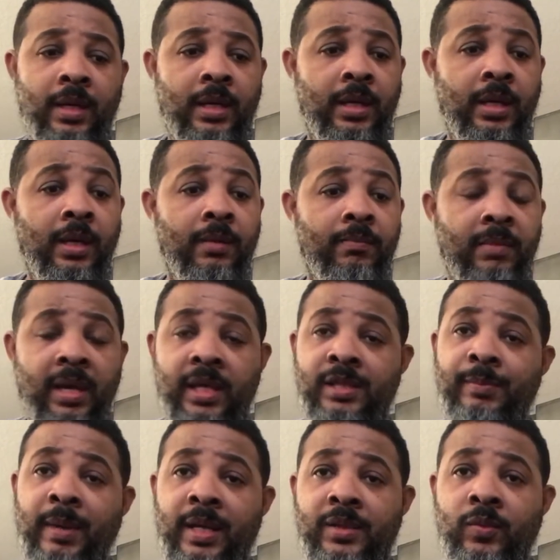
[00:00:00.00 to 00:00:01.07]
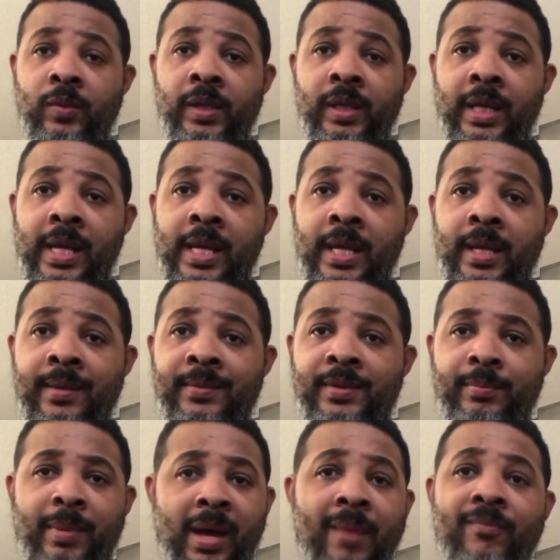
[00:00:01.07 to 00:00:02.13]
Xboxone
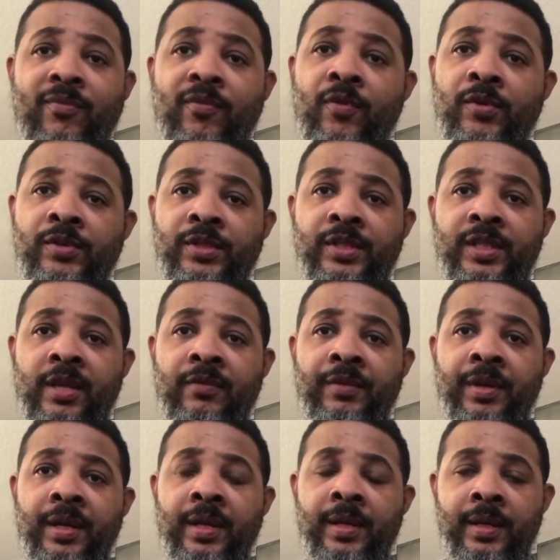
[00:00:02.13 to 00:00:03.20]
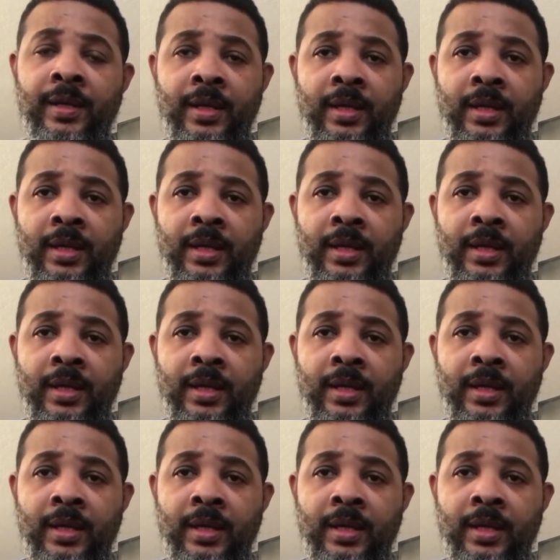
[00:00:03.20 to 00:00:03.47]
games, popped Forza 7 in.